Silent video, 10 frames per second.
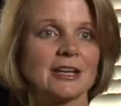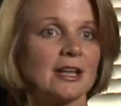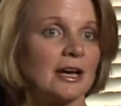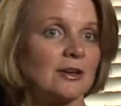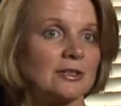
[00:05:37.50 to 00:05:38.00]

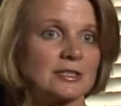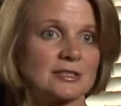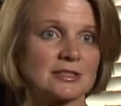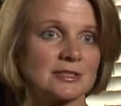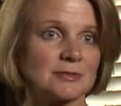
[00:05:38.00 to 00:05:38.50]
Now the
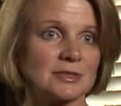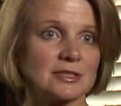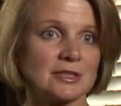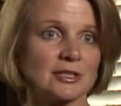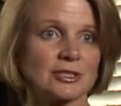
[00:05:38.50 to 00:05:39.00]
system is
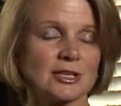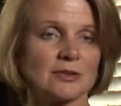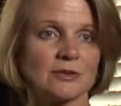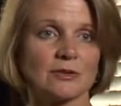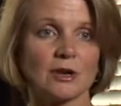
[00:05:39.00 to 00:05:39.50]
such
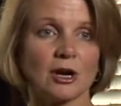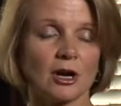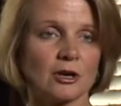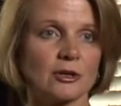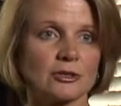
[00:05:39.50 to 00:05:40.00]
that
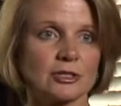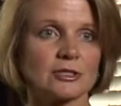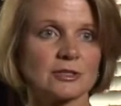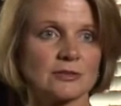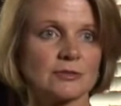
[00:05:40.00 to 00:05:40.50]
our
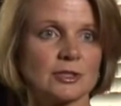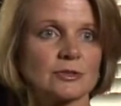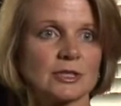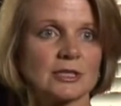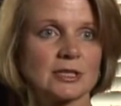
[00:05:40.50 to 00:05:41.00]
nurses
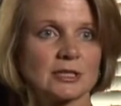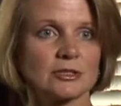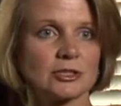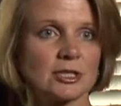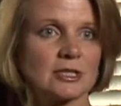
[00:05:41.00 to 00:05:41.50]
individually
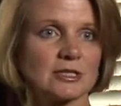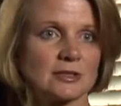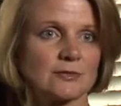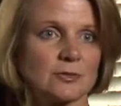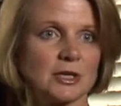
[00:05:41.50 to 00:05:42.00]
can send
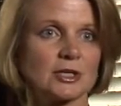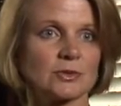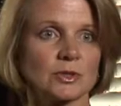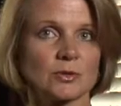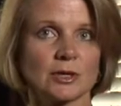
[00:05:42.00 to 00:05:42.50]
us
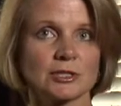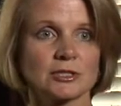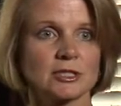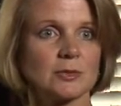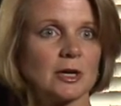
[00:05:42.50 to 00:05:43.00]
information with
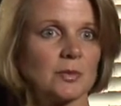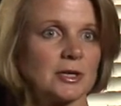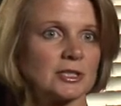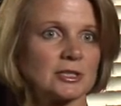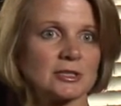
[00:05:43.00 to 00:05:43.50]
questions about
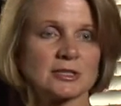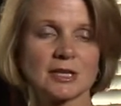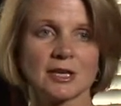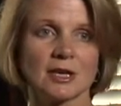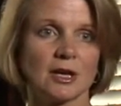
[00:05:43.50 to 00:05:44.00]
patients,
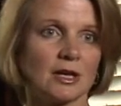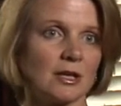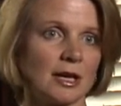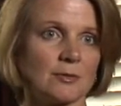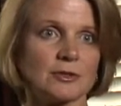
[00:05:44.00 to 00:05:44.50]
a
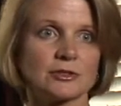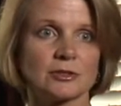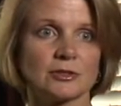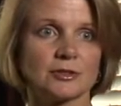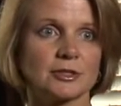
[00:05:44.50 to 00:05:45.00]
lab
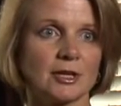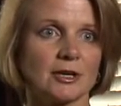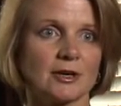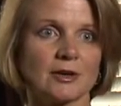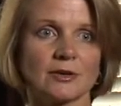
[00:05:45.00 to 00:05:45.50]
result,
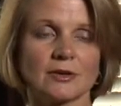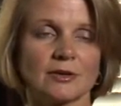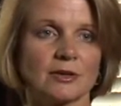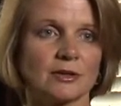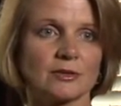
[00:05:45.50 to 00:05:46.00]

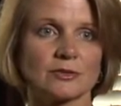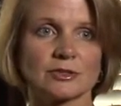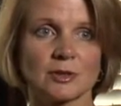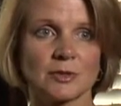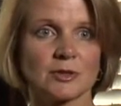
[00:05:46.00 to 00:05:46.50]

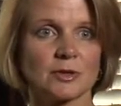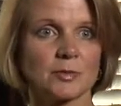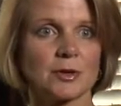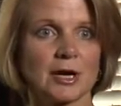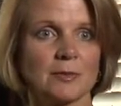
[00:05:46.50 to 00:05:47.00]
somebody
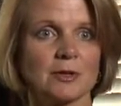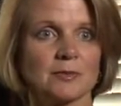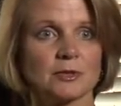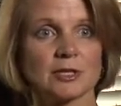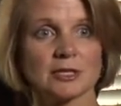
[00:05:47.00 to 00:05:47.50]
with a
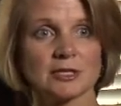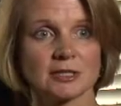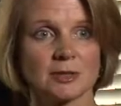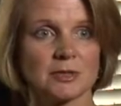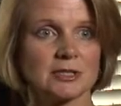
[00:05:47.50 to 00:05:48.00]
problem, do they need
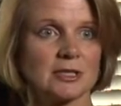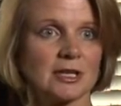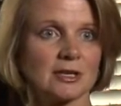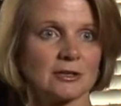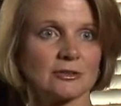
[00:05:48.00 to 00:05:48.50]
to come in
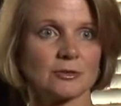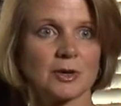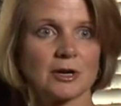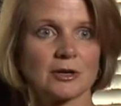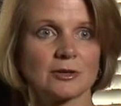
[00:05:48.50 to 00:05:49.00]
today or
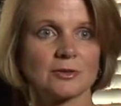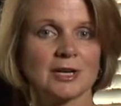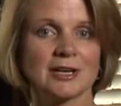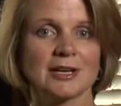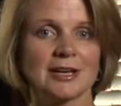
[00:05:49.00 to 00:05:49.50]
tomorrow?
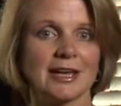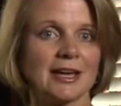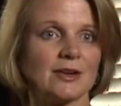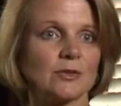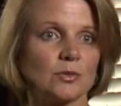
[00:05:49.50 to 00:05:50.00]

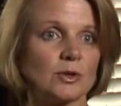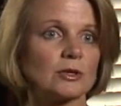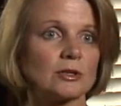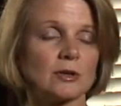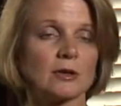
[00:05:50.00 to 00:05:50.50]
And
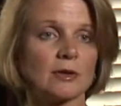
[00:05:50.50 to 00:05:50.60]
we're